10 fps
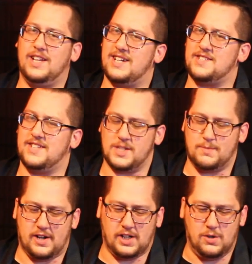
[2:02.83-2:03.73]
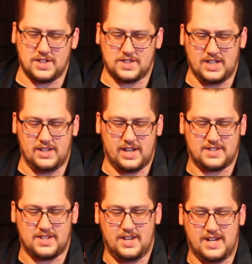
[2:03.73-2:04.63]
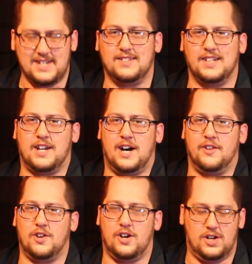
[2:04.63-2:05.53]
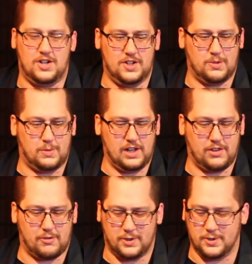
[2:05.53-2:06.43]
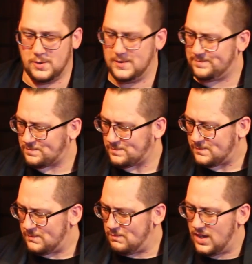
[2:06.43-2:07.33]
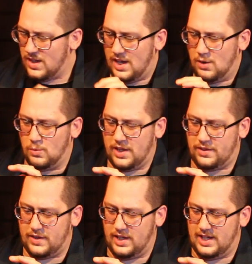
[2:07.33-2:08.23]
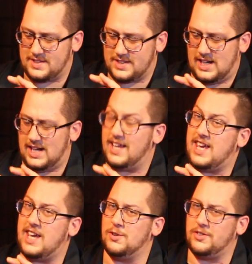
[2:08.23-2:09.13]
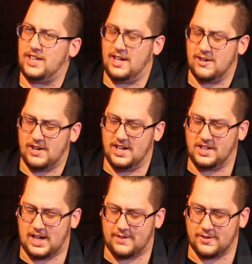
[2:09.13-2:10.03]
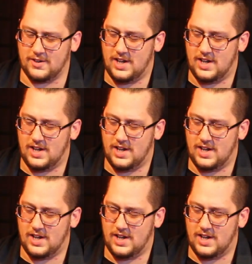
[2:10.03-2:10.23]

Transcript: nice things about it. You can see that it's nicely colored all the way through, with its hilt here and cover